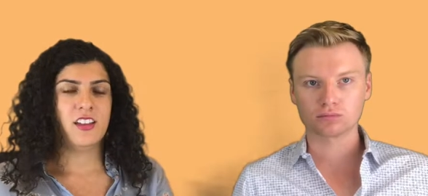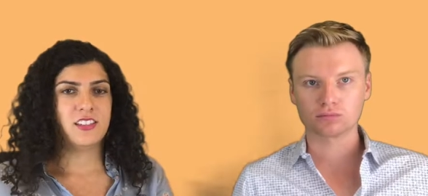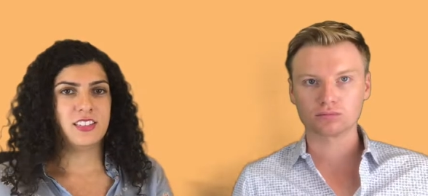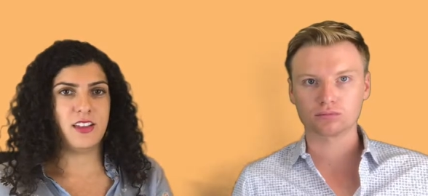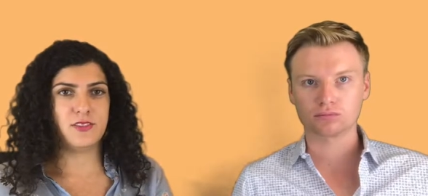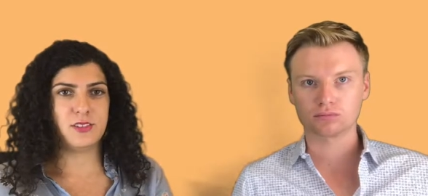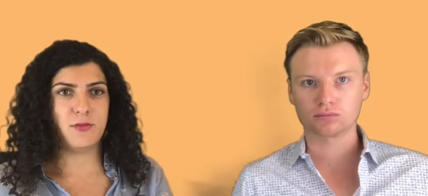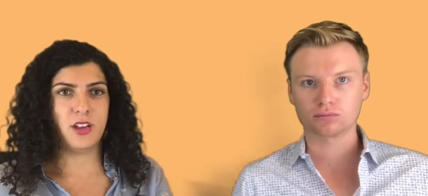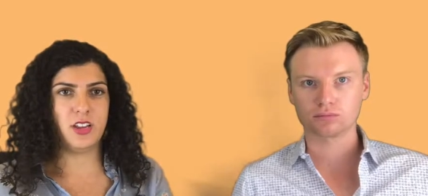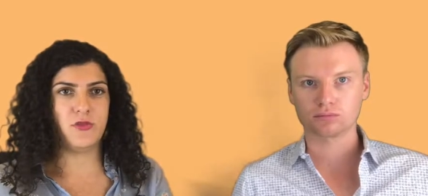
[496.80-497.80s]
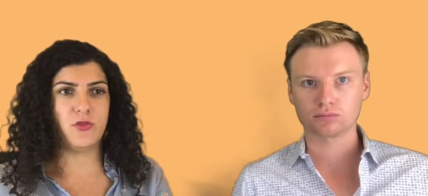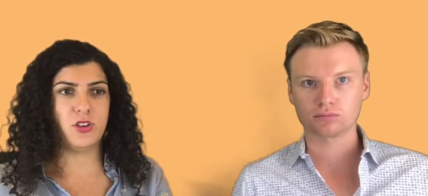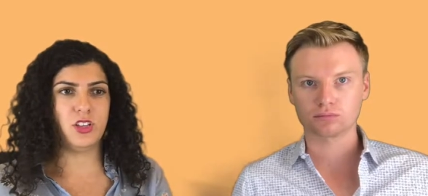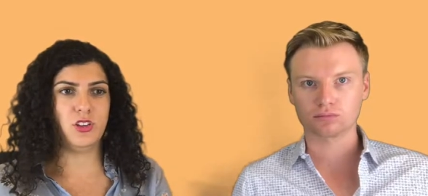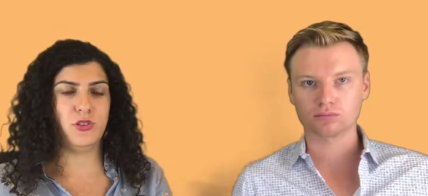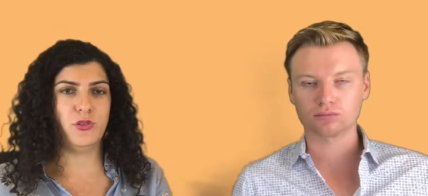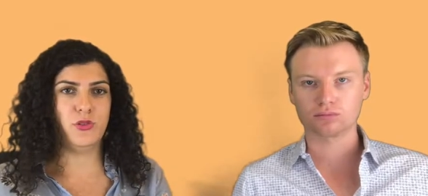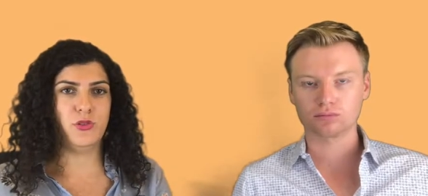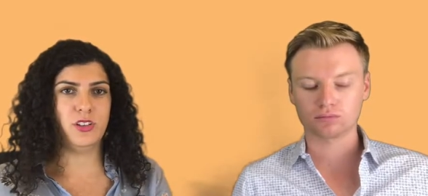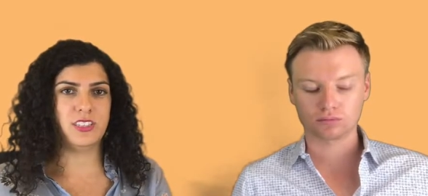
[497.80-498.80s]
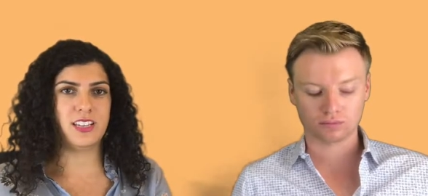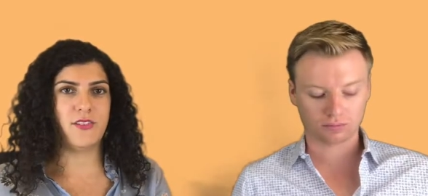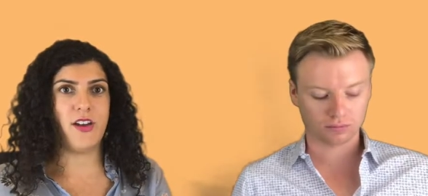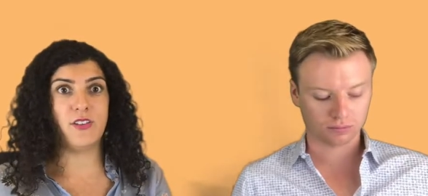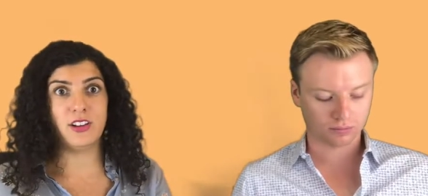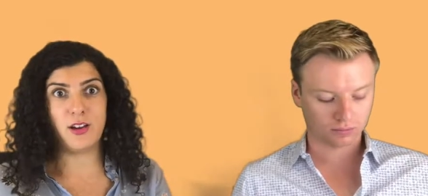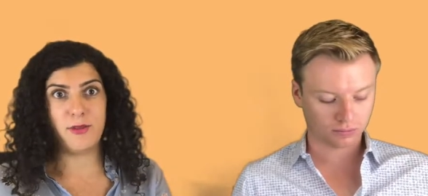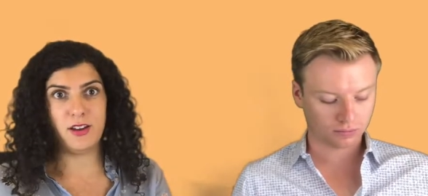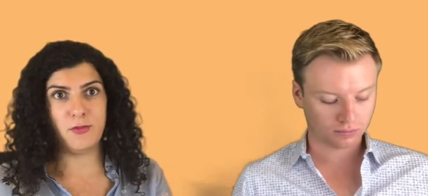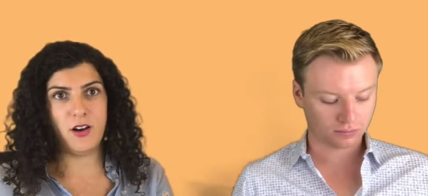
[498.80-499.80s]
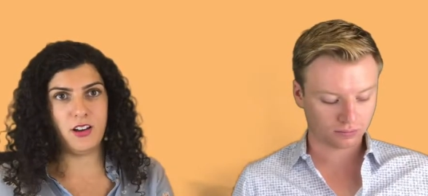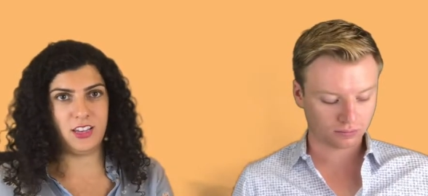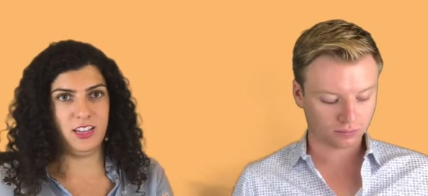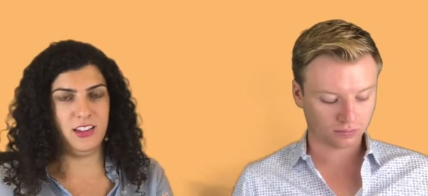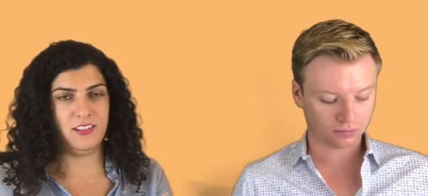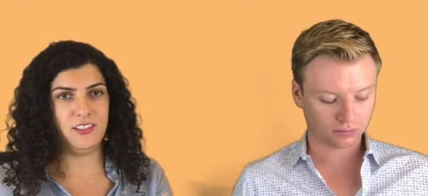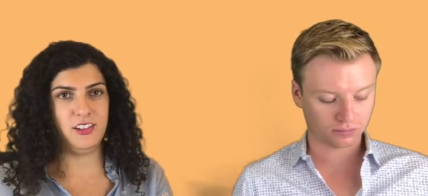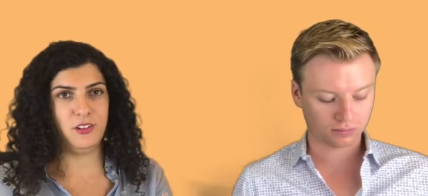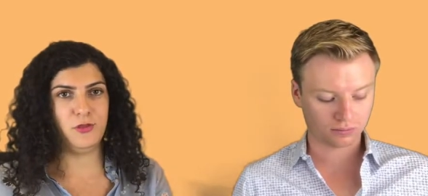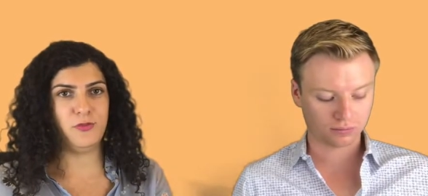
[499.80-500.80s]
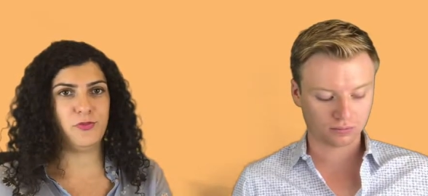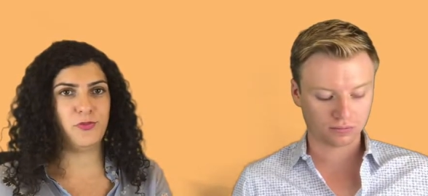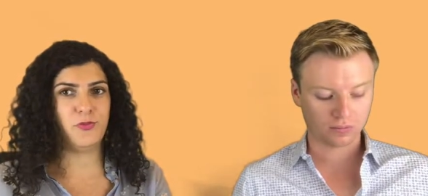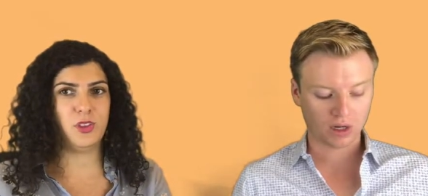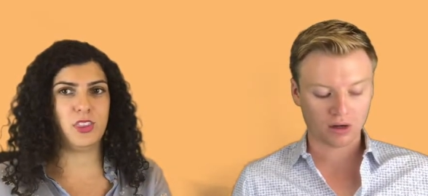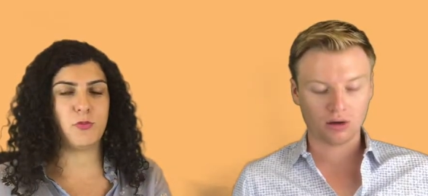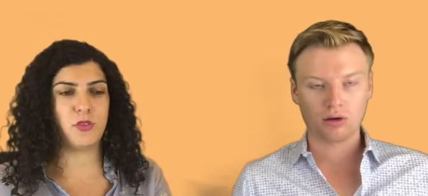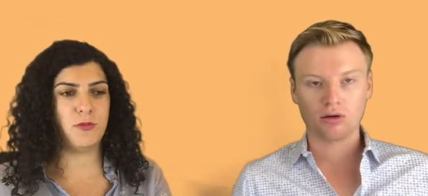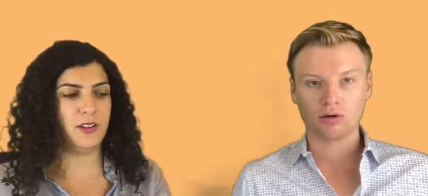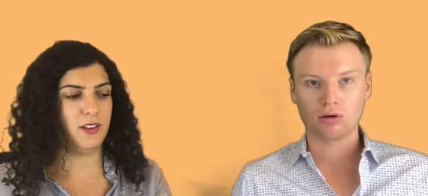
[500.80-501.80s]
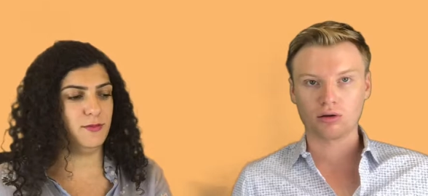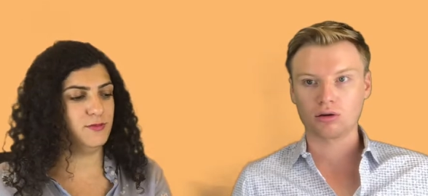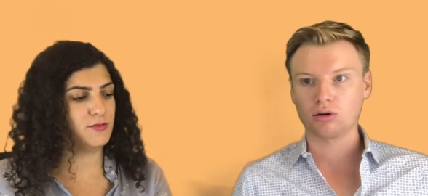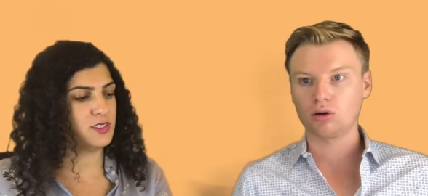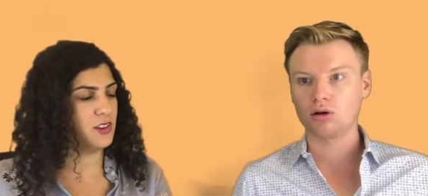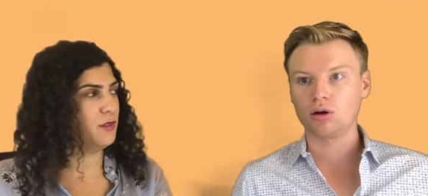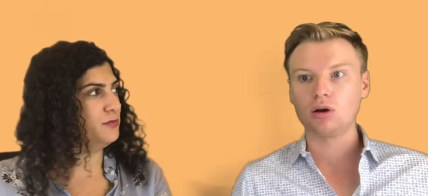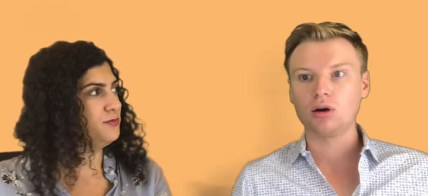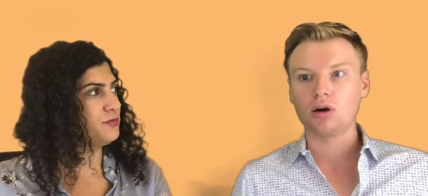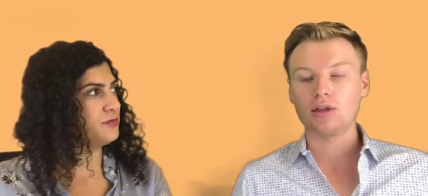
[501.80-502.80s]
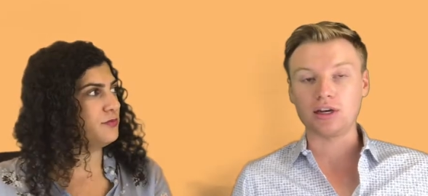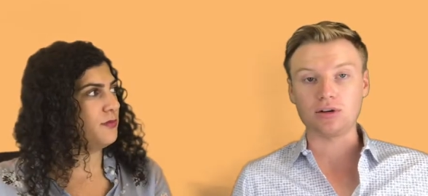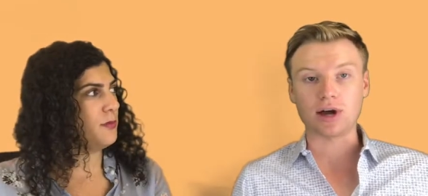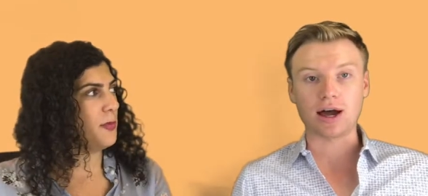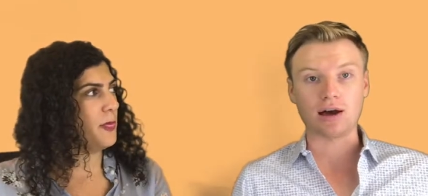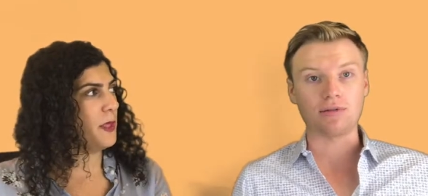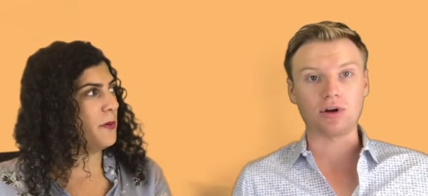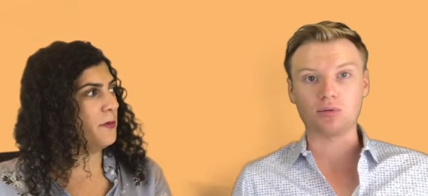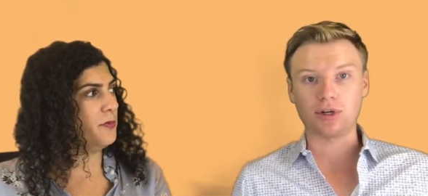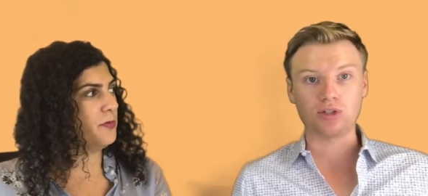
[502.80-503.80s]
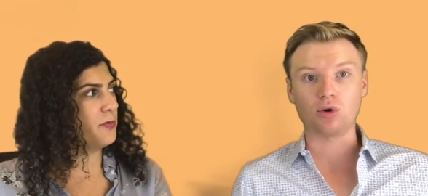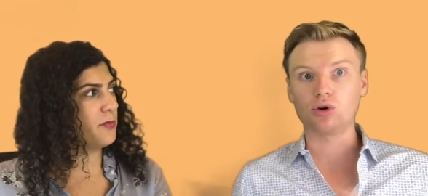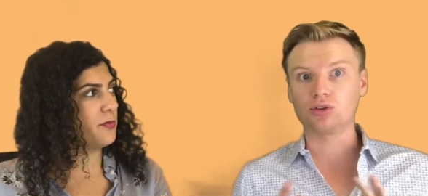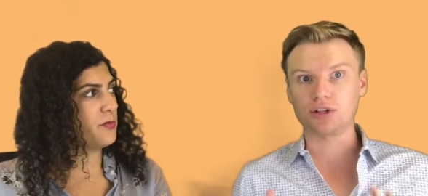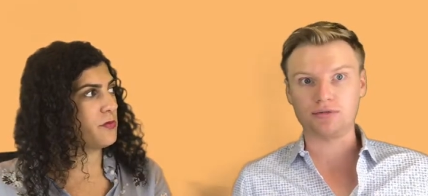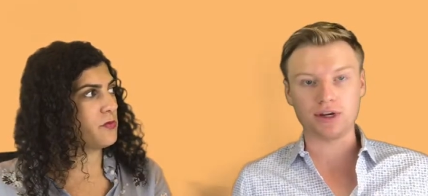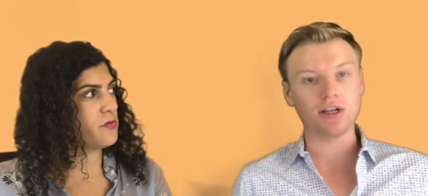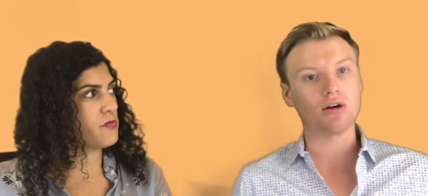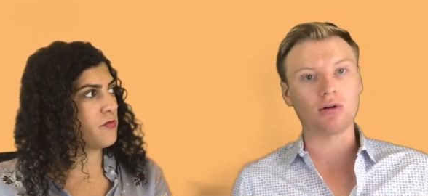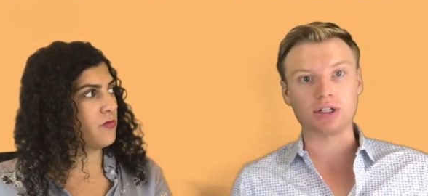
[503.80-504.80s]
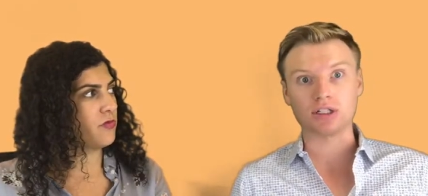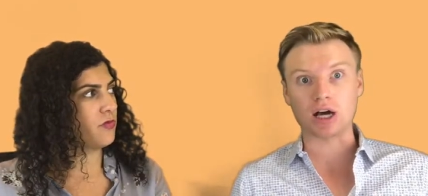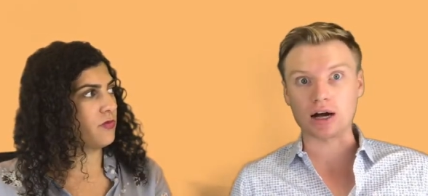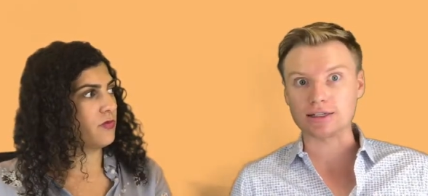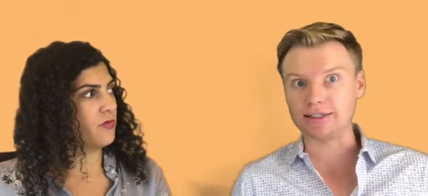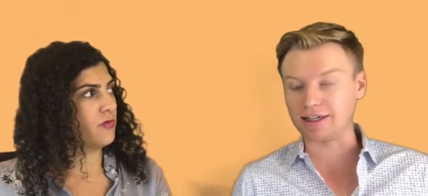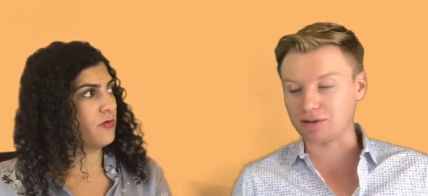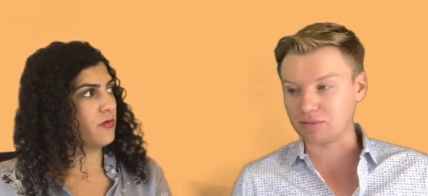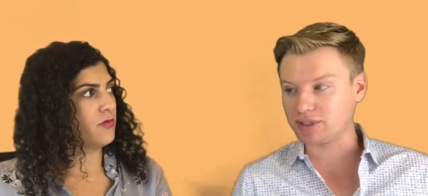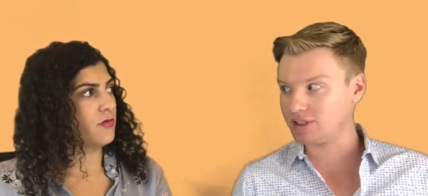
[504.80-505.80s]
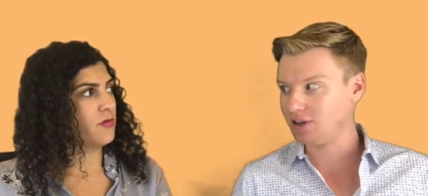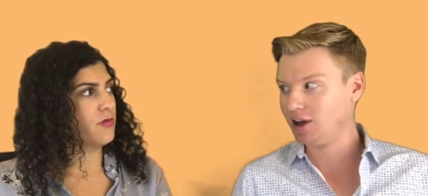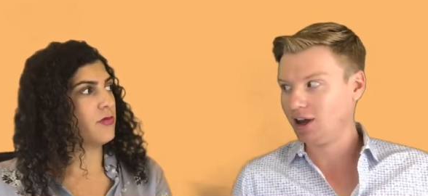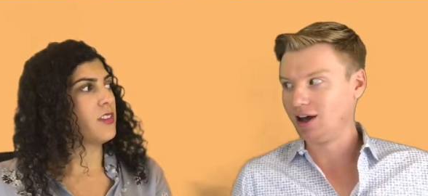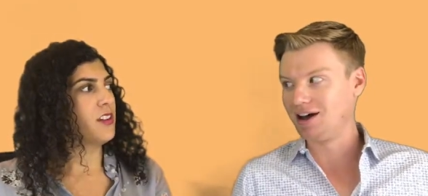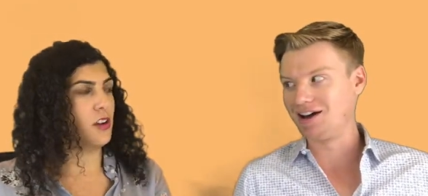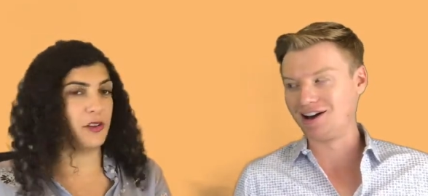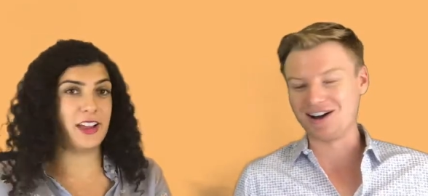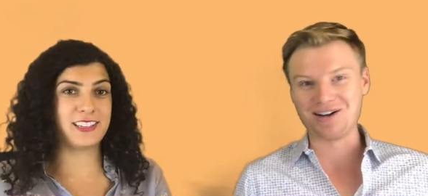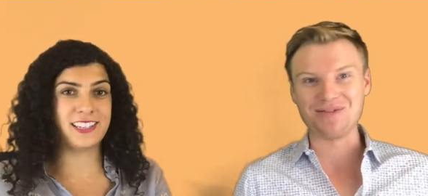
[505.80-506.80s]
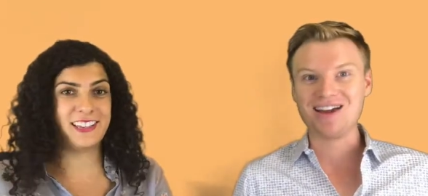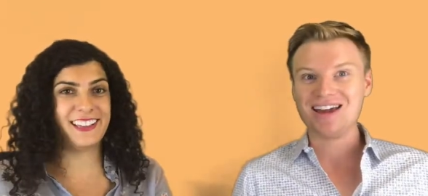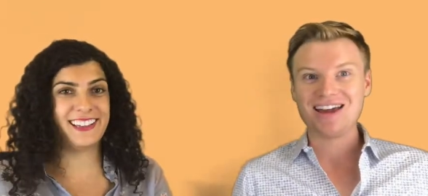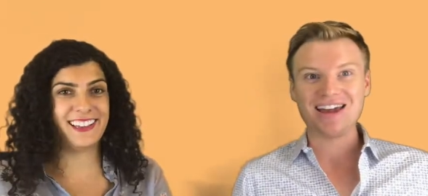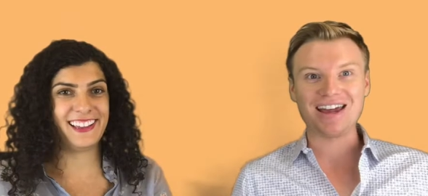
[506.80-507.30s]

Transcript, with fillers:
Speaker 1: save some money for you instead of having to come out of pocket. You know with the premium. So
Speaker 2: then you have uh, we can do a whole other video on doc stamps. Oh, um,